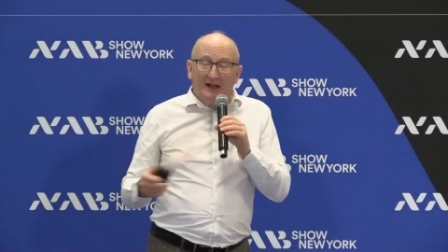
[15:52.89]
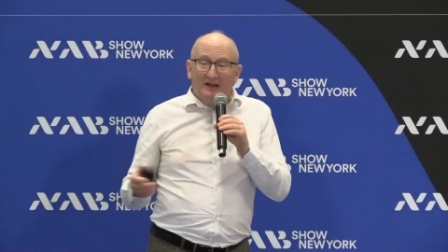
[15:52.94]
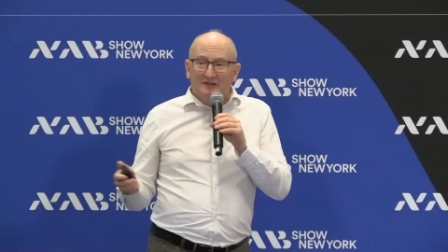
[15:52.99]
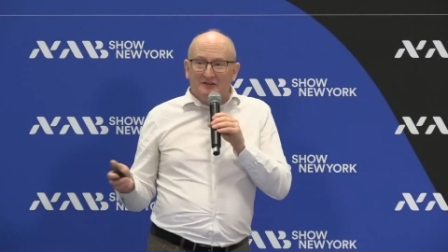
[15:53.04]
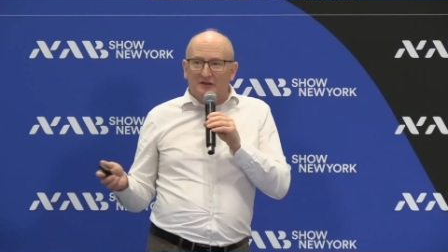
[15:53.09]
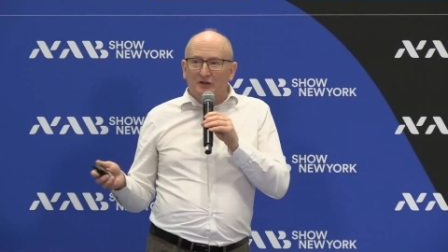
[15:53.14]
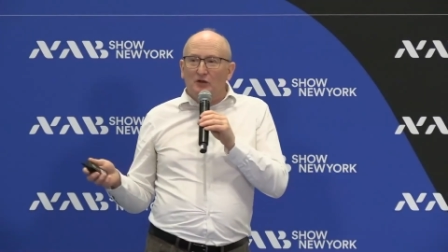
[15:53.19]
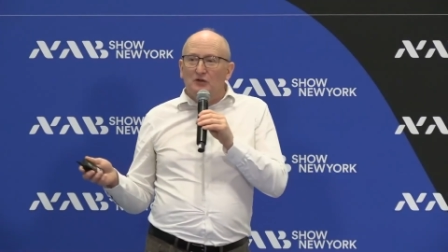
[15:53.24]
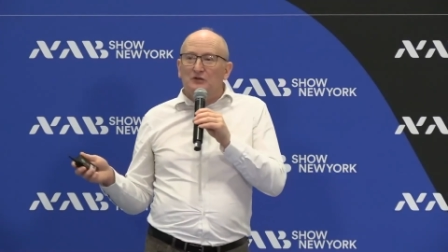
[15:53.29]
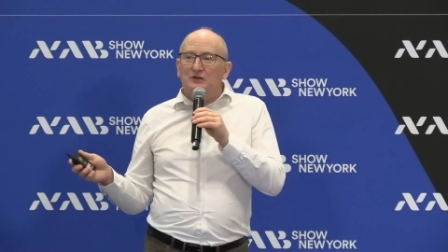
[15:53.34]

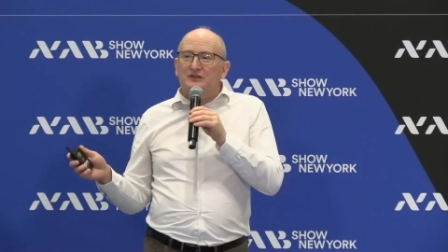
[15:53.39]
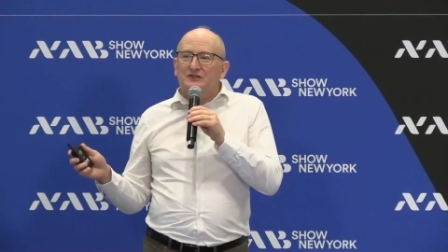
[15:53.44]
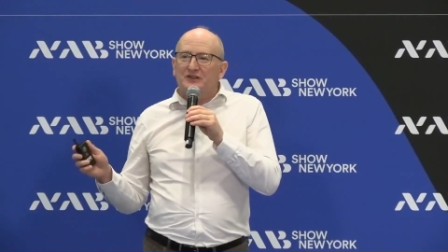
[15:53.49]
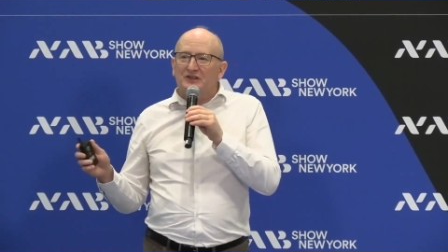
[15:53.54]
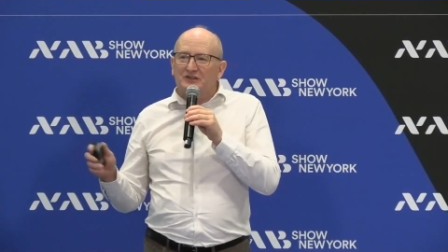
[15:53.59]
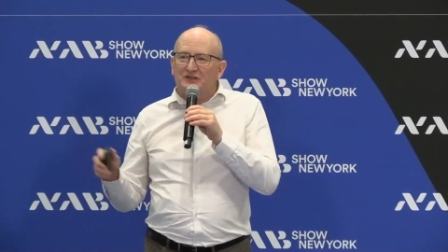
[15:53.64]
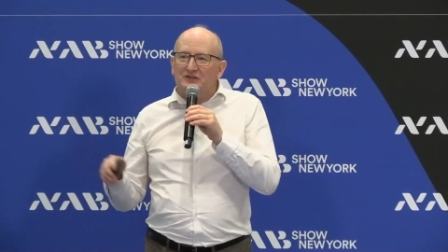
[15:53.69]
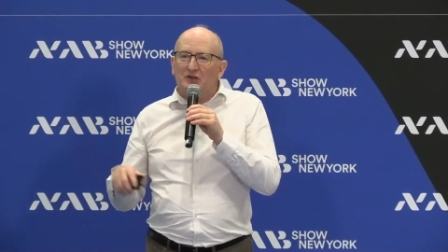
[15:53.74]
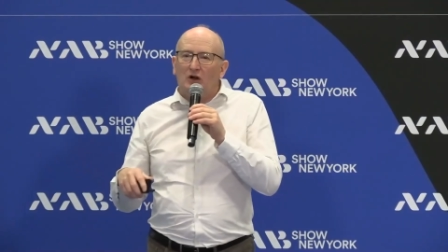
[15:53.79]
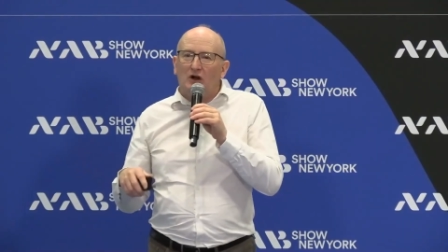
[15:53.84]
as long as
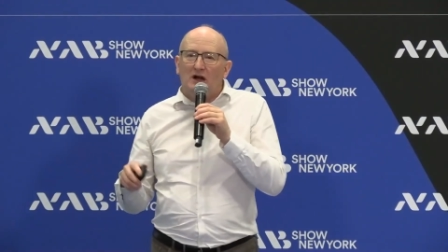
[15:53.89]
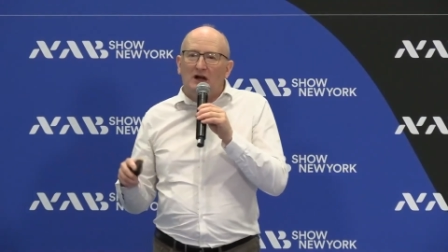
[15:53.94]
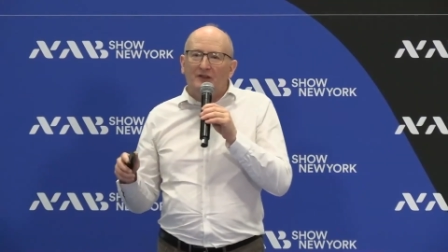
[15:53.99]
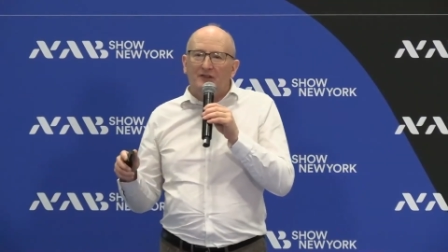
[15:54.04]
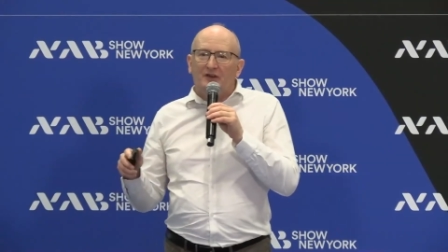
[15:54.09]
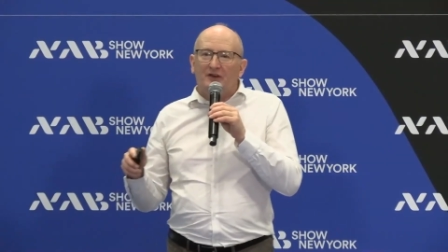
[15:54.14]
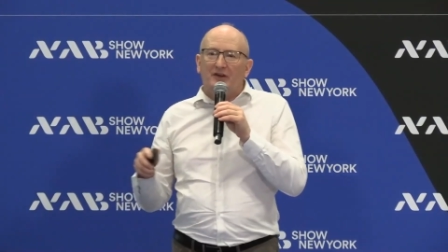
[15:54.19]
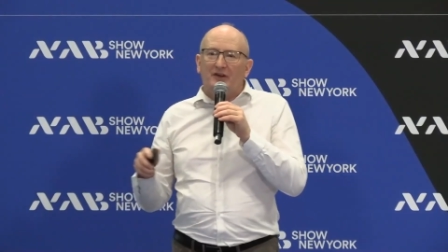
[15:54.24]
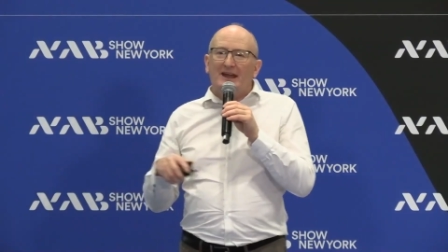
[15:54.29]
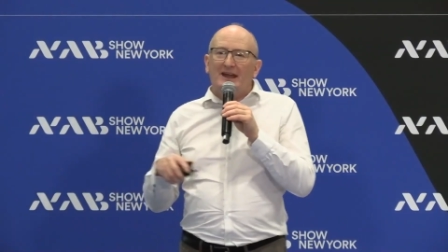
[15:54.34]
there's not
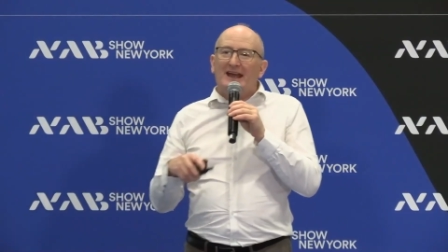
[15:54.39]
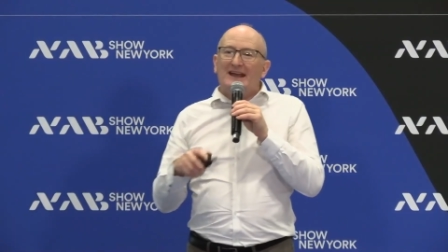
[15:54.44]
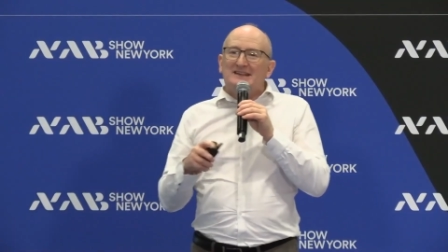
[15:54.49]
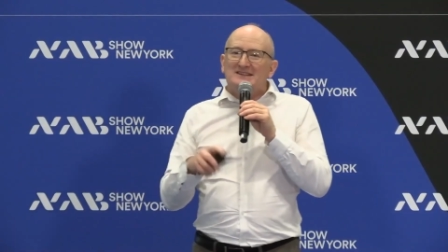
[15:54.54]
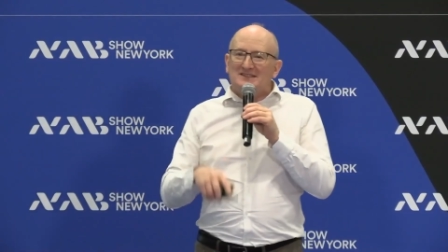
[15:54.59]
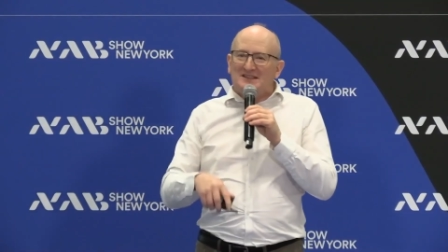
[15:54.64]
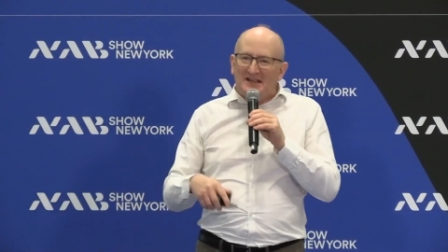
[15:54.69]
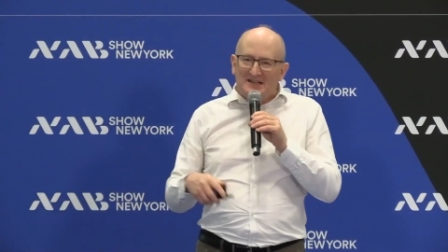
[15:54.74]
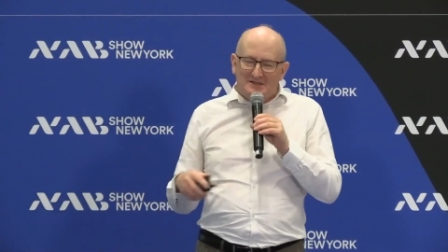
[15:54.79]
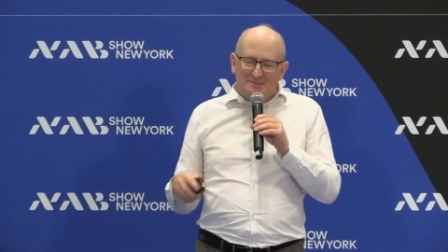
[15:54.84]
other
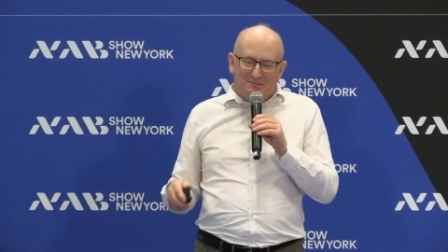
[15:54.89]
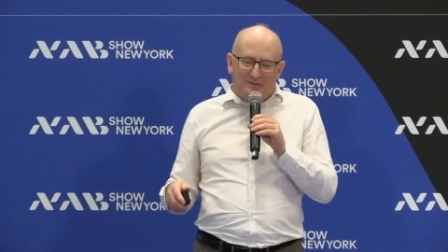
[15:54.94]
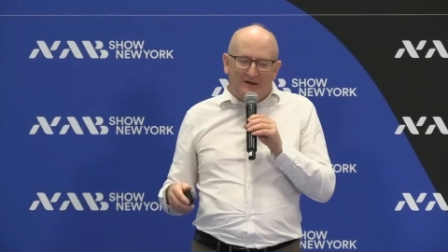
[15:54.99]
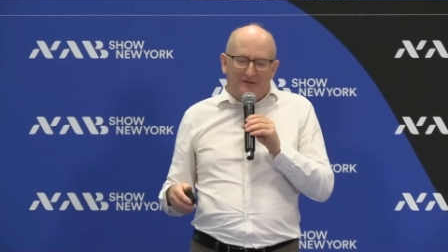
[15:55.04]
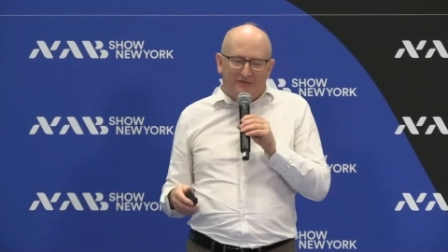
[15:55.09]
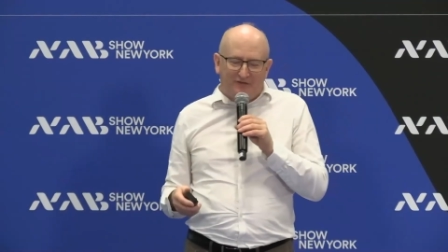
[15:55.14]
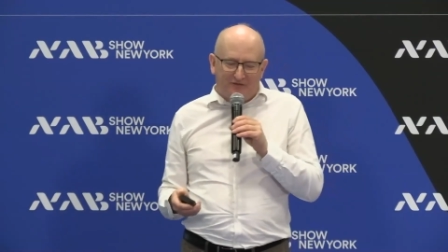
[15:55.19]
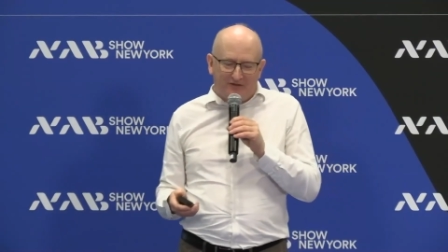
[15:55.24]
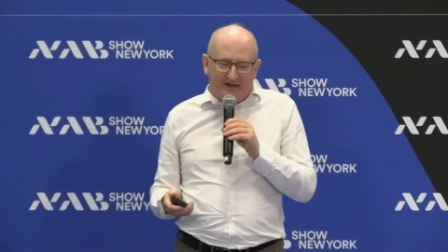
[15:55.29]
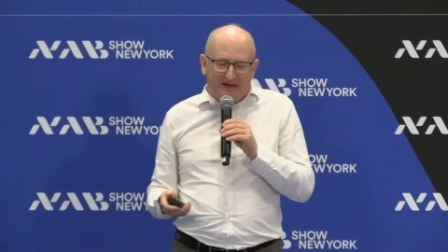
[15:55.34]
excess
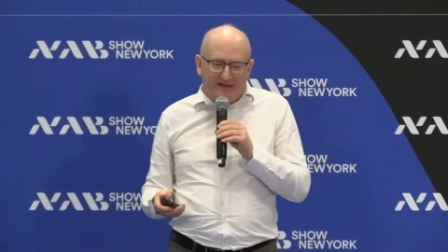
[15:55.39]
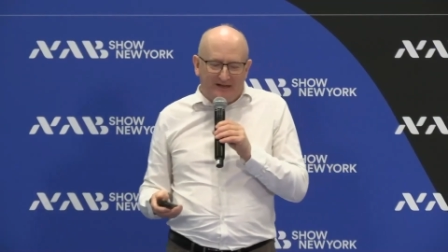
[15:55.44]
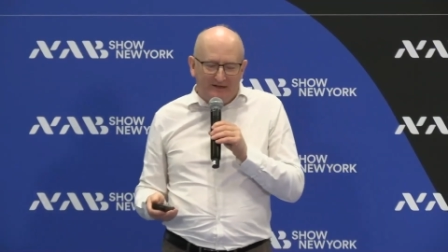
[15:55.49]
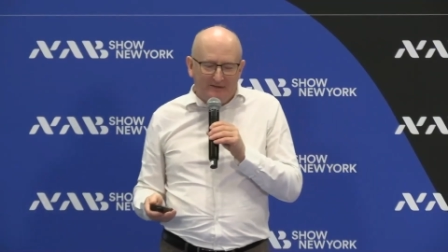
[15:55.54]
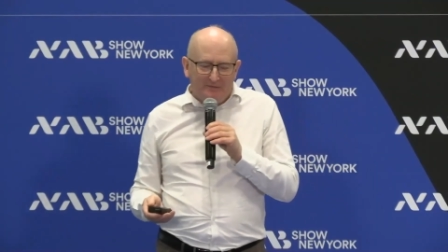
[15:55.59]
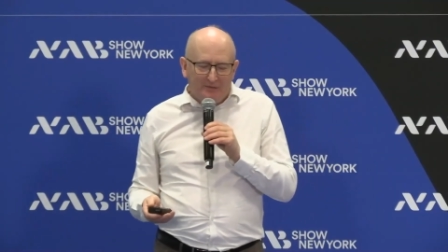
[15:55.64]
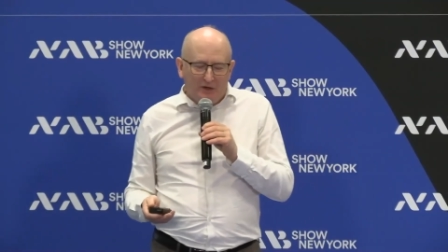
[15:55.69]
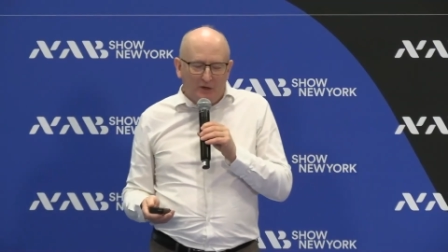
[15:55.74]
buffering